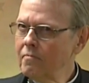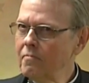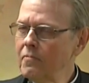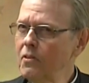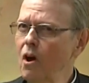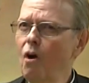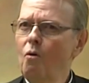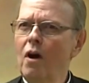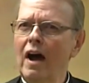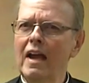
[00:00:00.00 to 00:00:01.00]

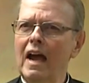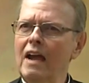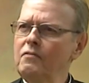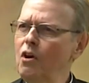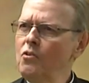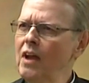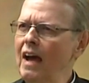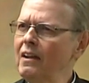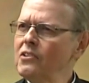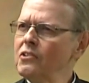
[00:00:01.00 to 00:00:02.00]
No, I, I, have no
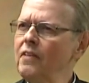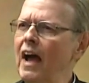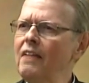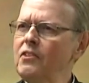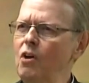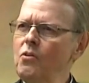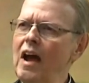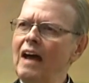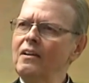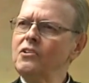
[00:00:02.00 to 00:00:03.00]
knowledge of. I have no
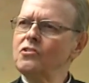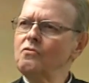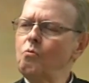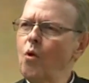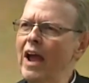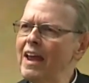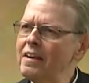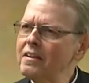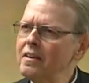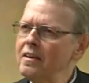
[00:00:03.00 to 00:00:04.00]
knowledge of
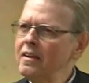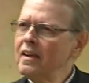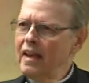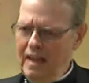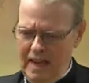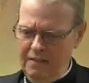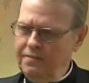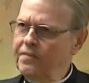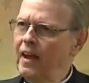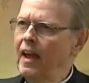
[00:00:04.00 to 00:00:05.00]
when, if
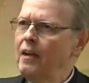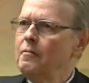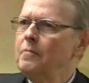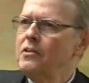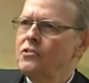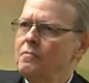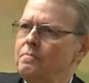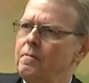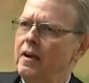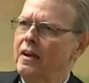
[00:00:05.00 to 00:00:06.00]
uh, Bishop,
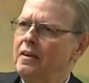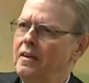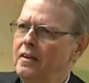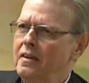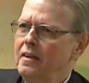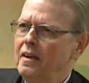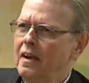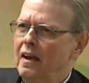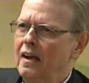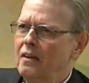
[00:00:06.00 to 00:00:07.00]
uh,
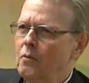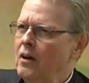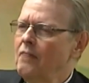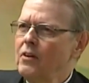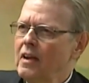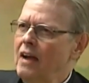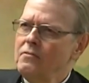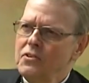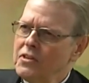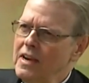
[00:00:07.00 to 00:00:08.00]
uh, whatever
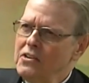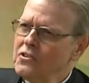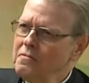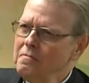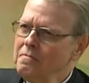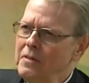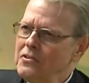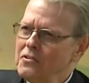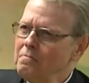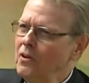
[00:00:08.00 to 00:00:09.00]
conversation
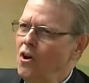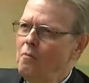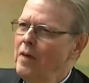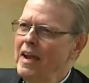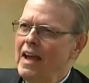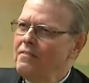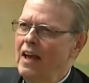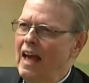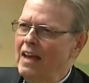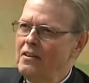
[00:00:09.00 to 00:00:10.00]
Bishop Malone may have
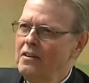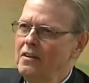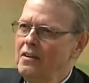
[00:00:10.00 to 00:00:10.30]
had